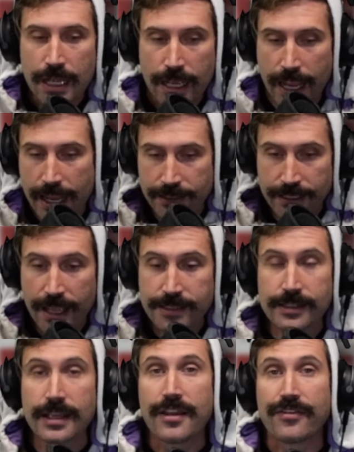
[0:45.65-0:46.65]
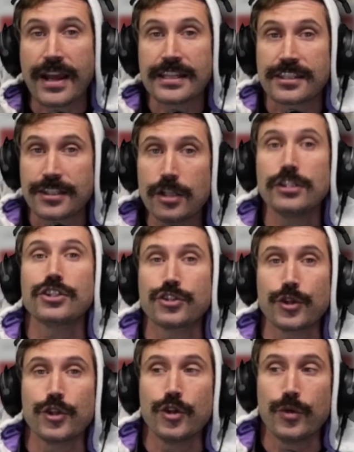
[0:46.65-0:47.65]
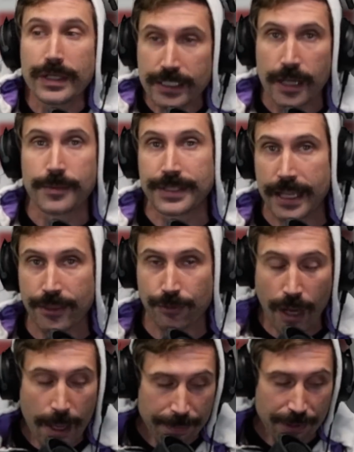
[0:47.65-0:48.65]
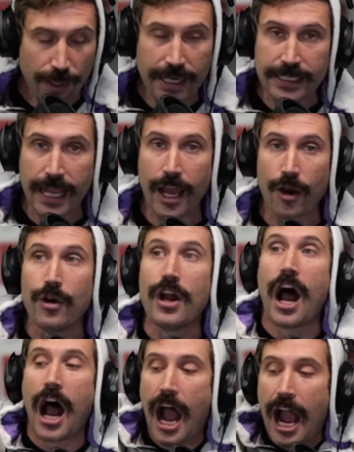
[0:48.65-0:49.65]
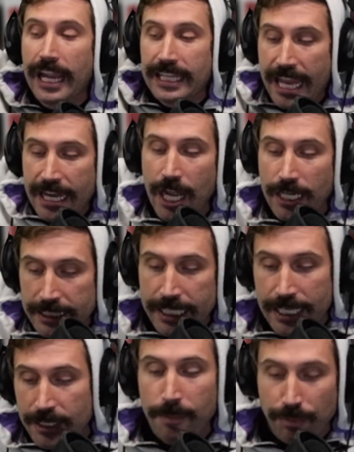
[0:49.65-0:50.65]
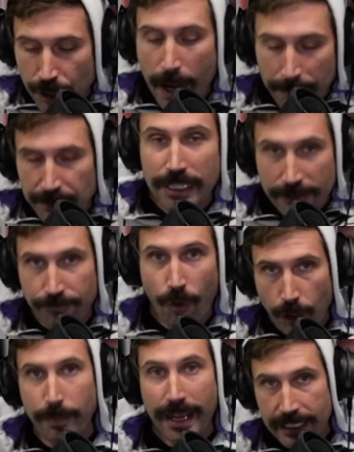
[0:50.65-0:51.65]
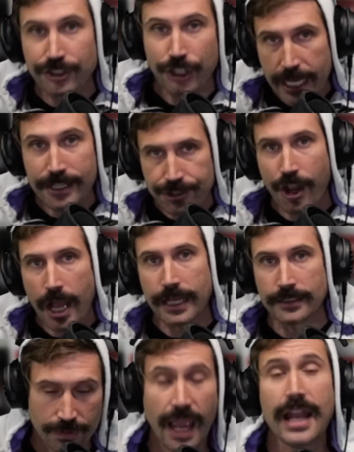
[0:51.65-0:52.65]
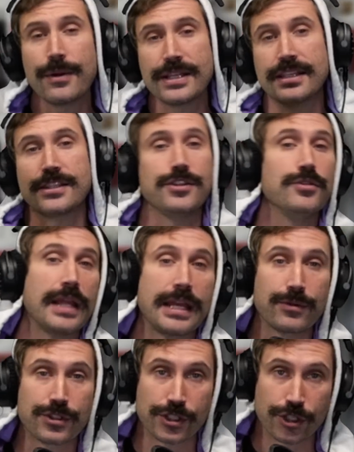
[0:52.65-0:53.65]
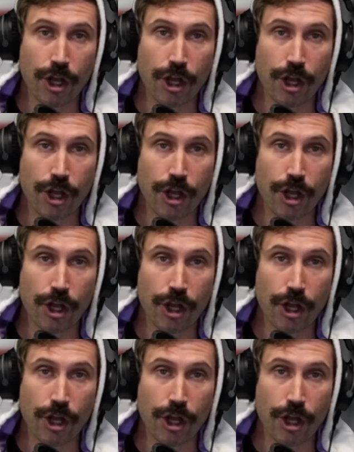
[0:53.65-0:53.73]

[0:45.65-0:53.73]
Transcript: And yes, that still is true when it comes to Anthropic right now. I cannot get properly formatted JSON. Anyways, this new language is